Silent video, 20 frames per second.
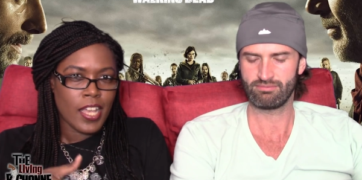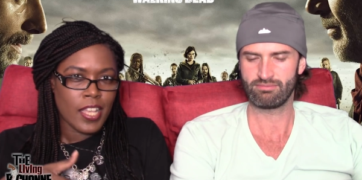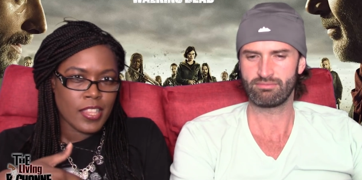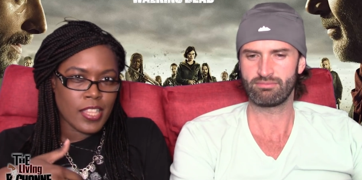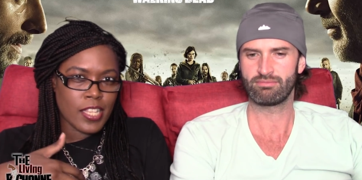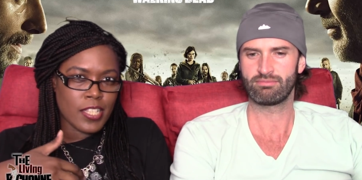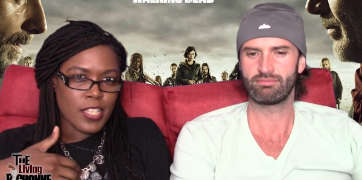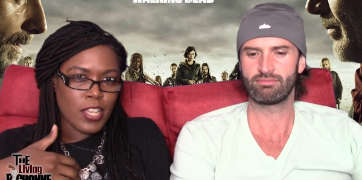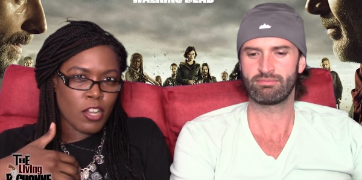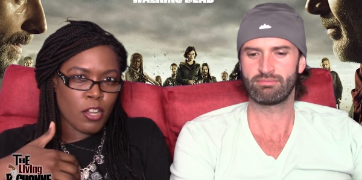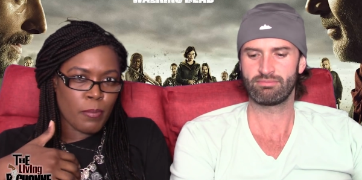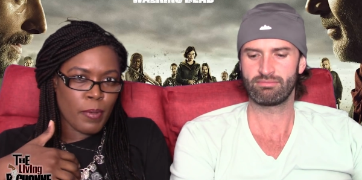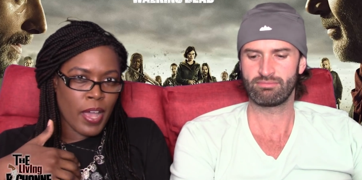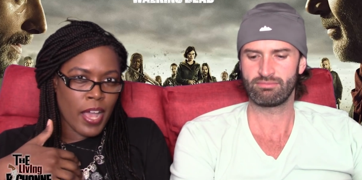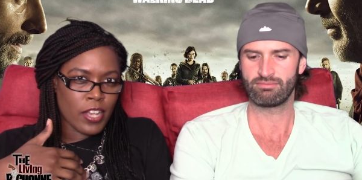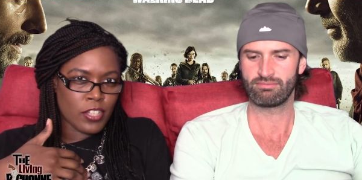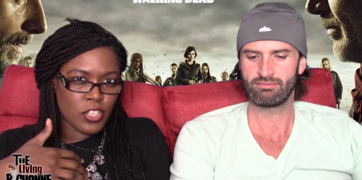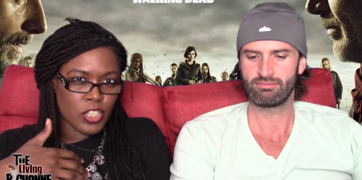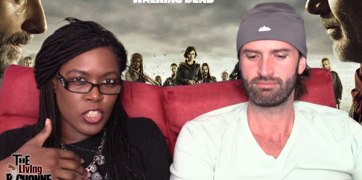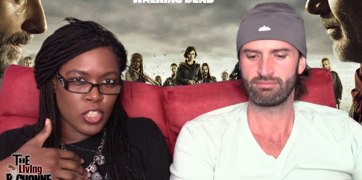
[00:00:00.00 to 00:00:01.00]
Speaker 1: they talk about
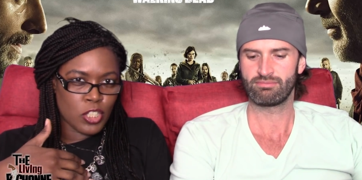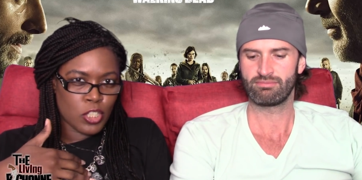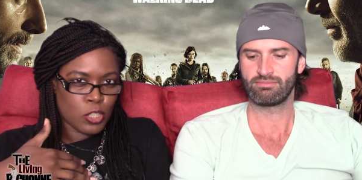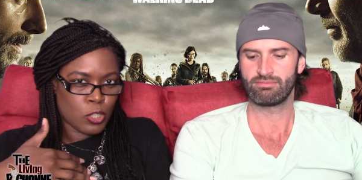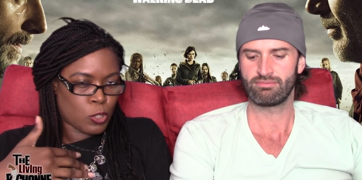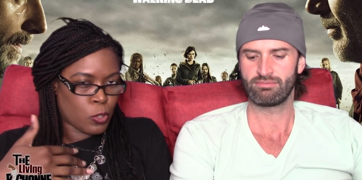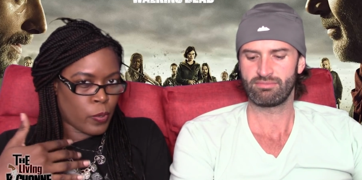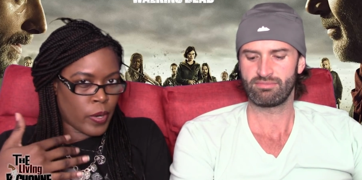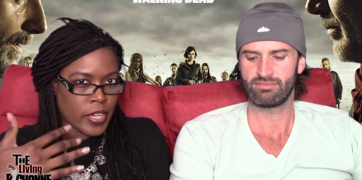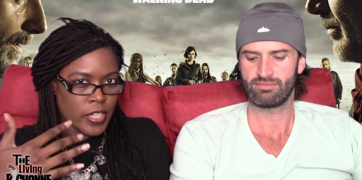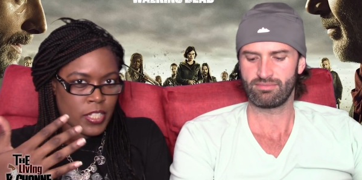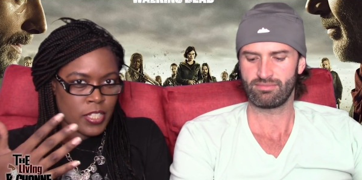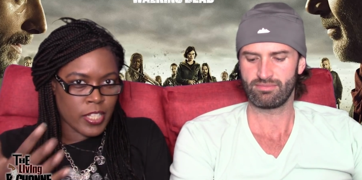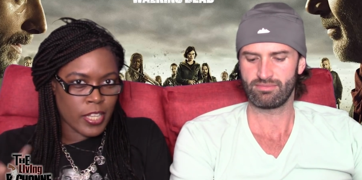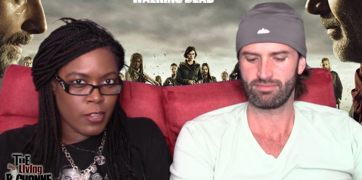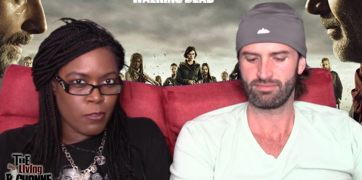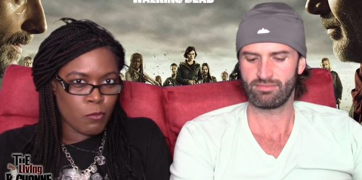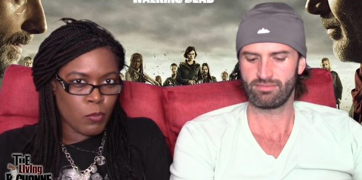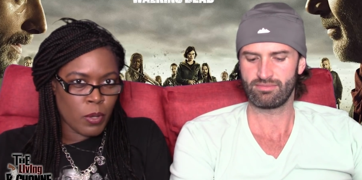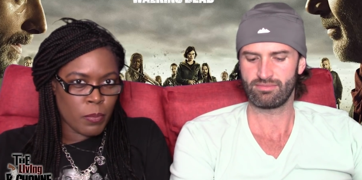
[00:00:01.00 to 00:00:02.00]
how she's this great
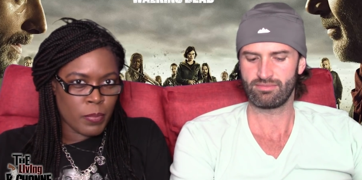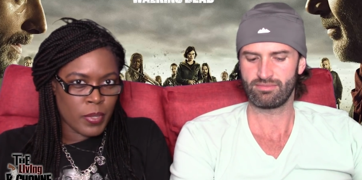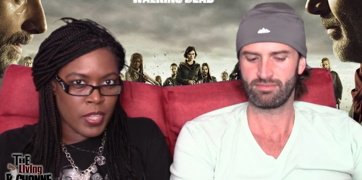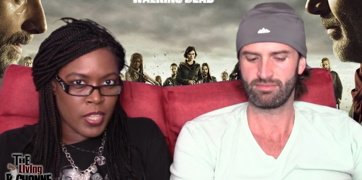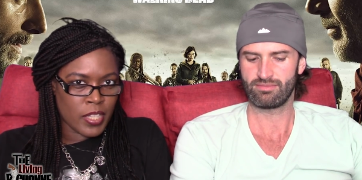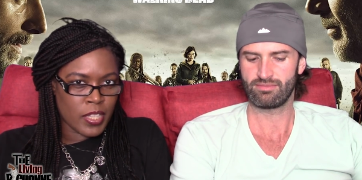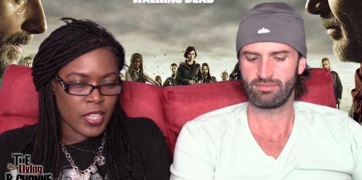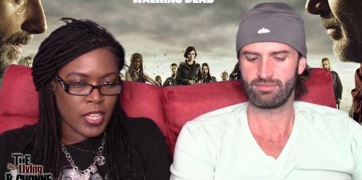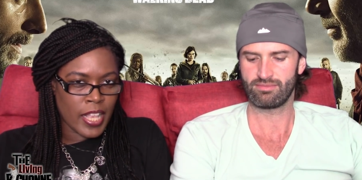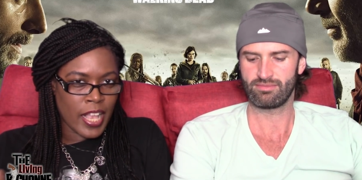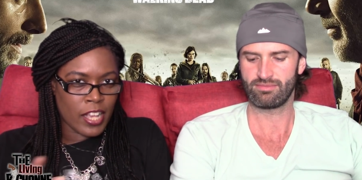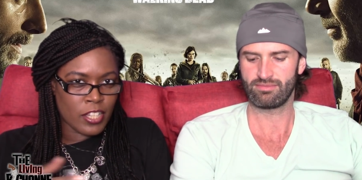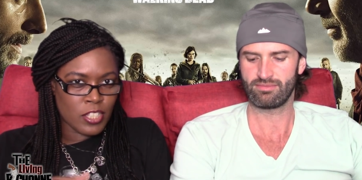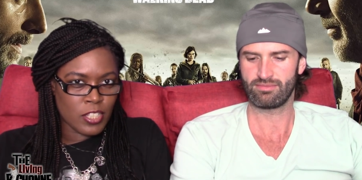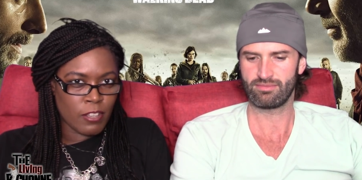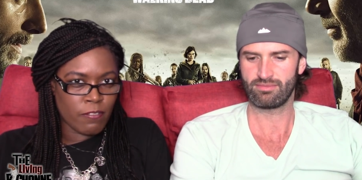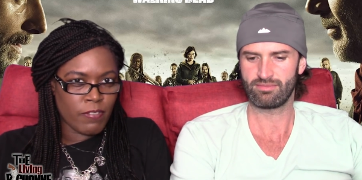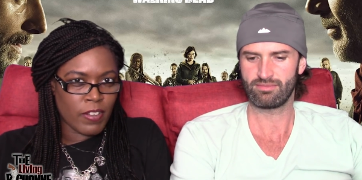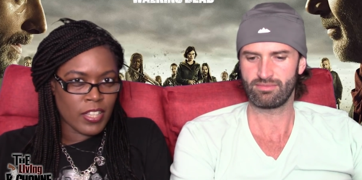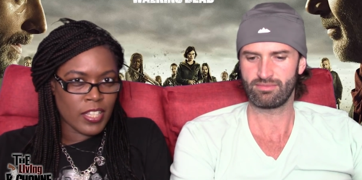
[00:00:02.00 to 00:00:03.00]
stunt woman and how she
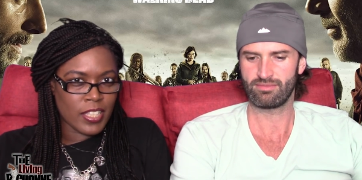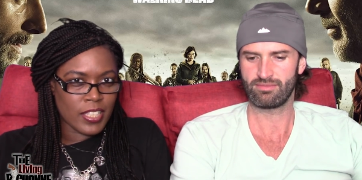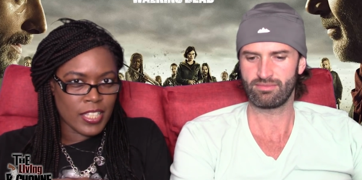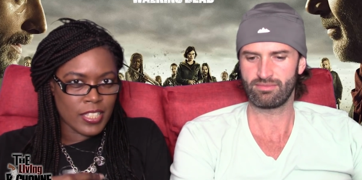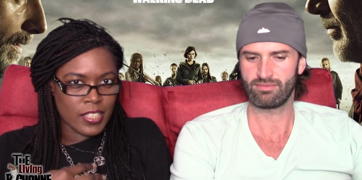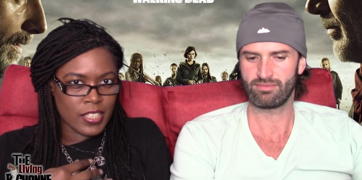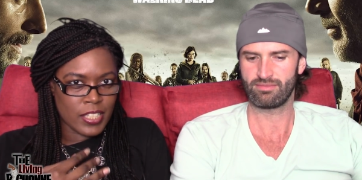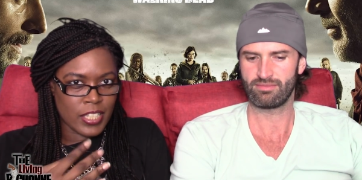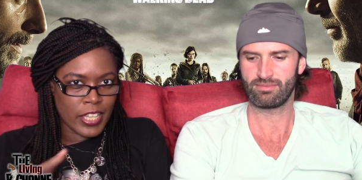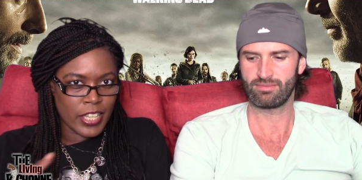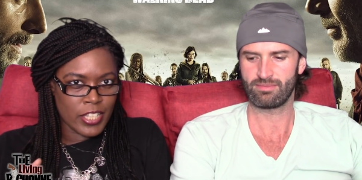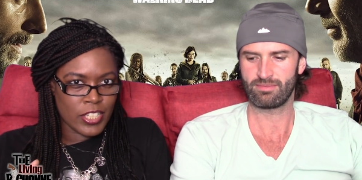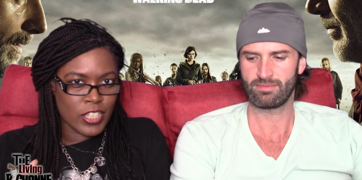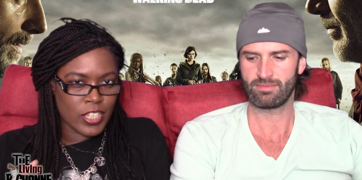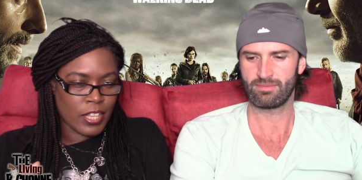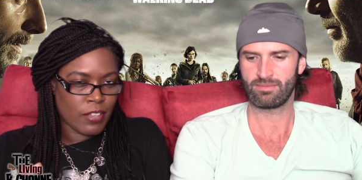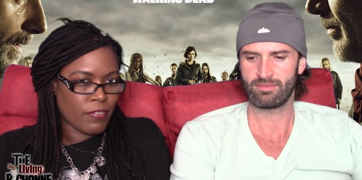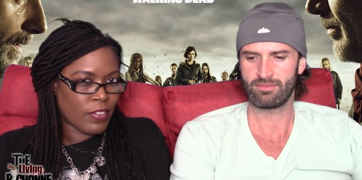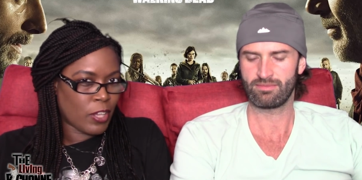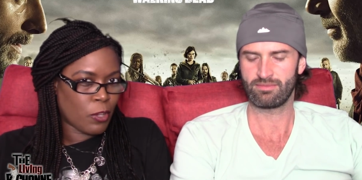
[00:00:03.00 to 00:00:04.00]
fell in this ditch,
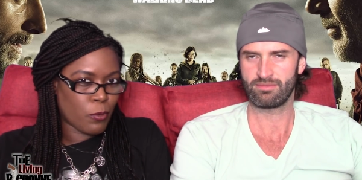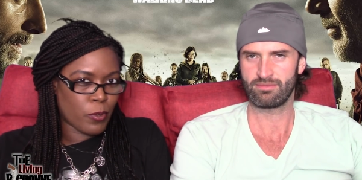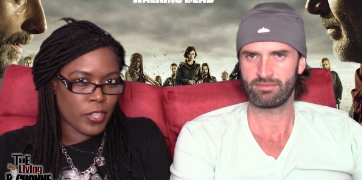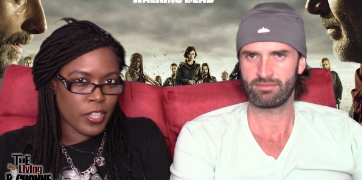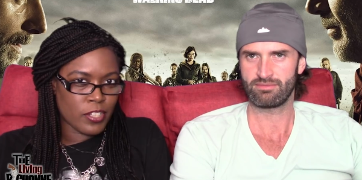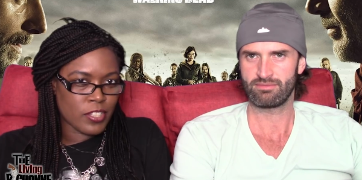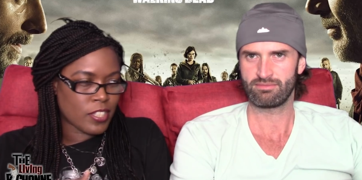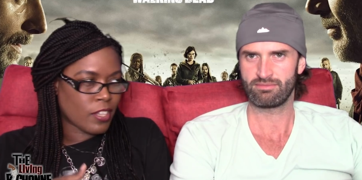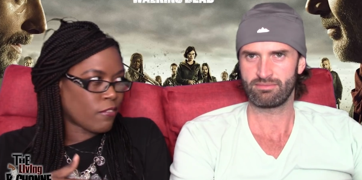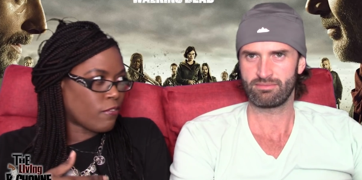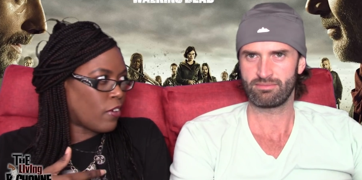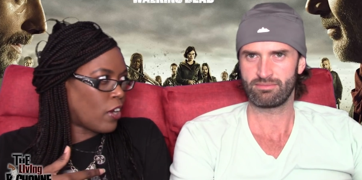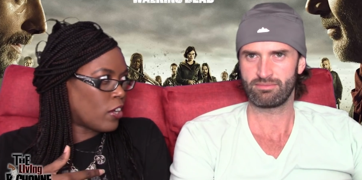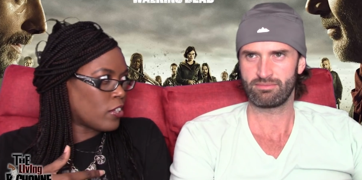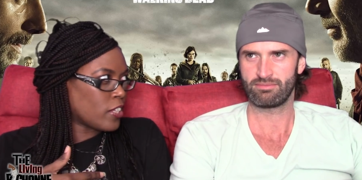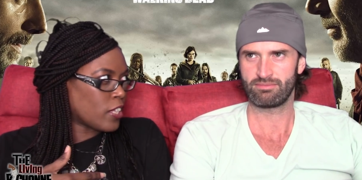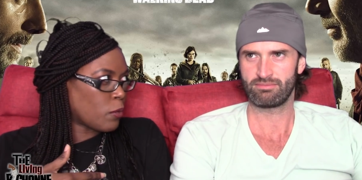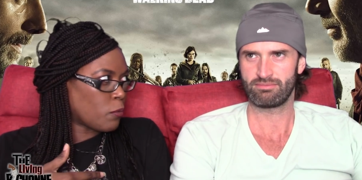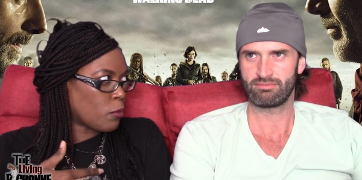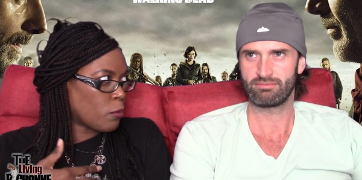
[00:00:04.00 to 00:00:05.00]
and if anyone else had
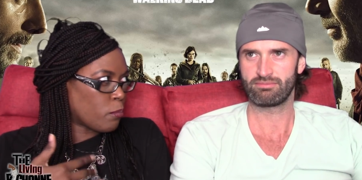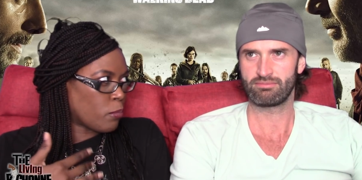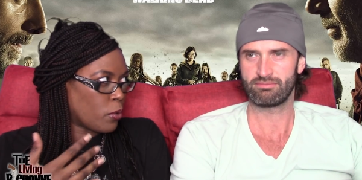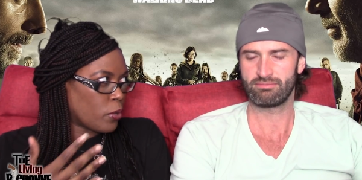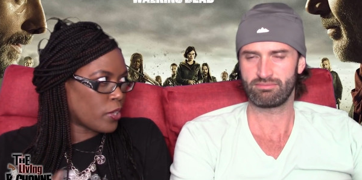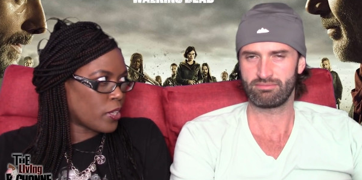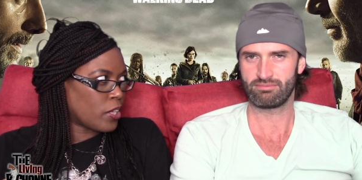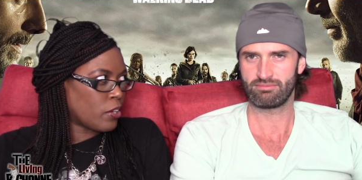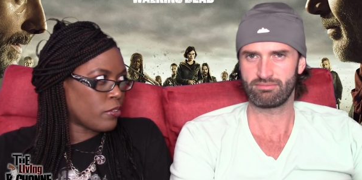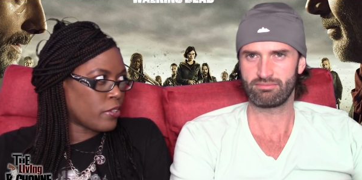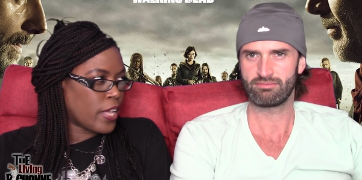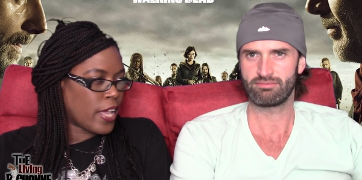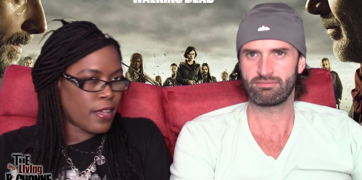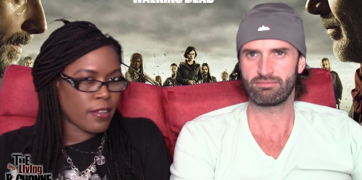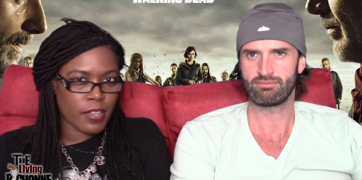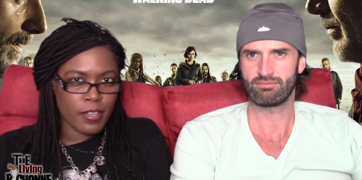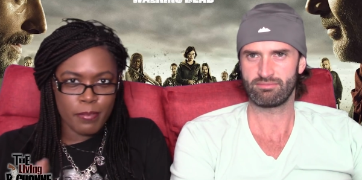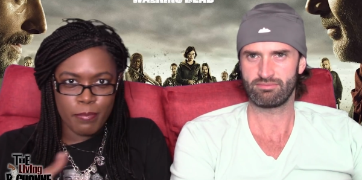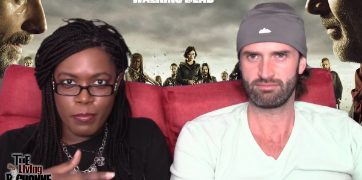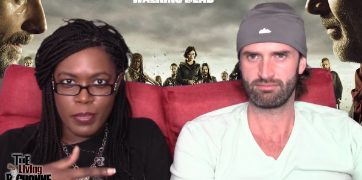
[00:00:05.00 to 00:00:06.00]
fallen, they would have broken their neck.
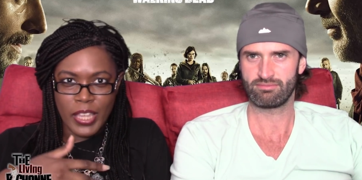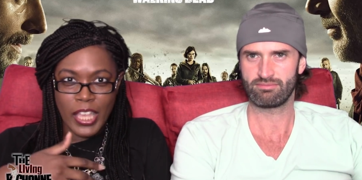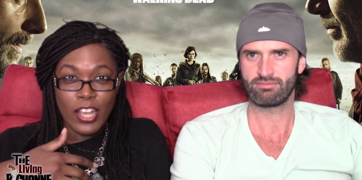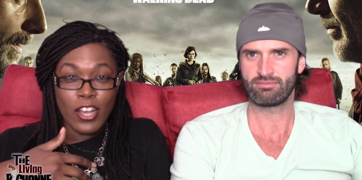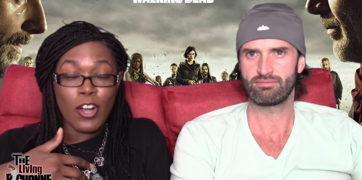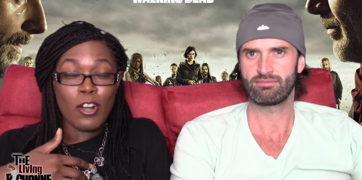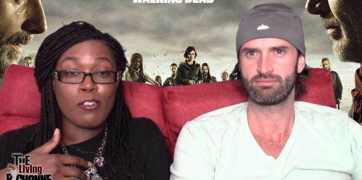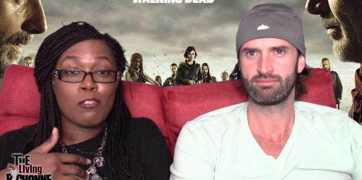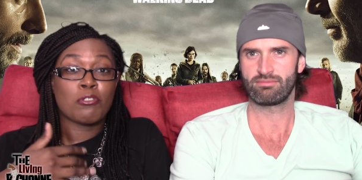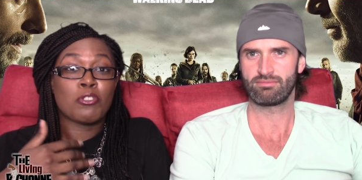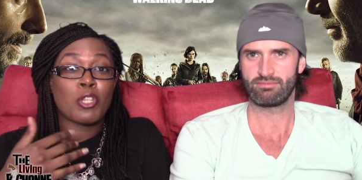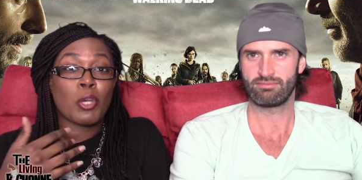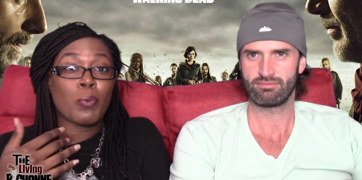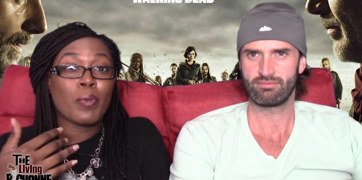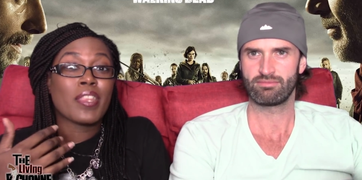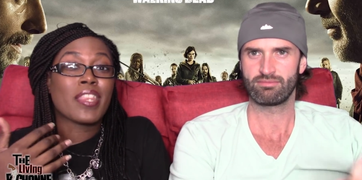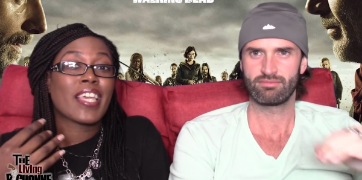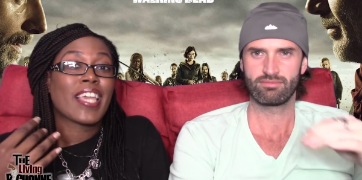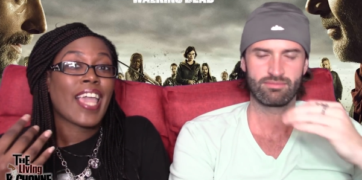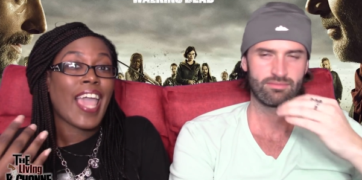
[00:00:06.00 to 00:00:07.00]
But they call her Zoe
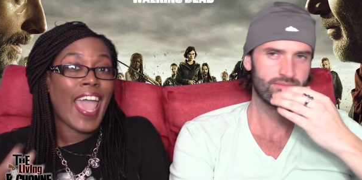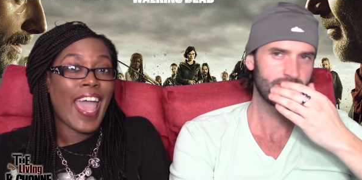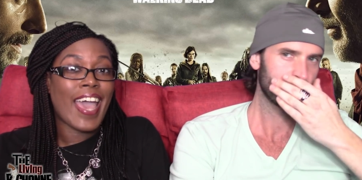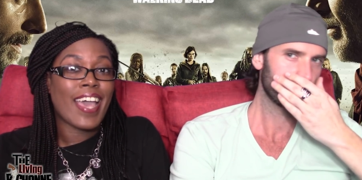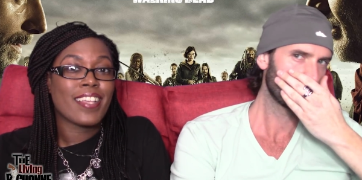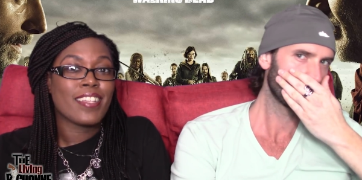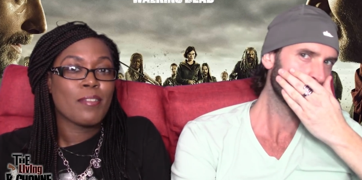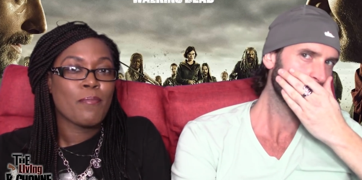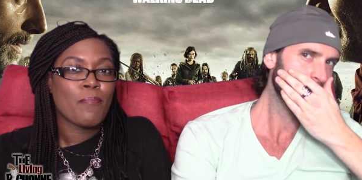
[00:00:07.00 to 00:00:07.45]
the cat,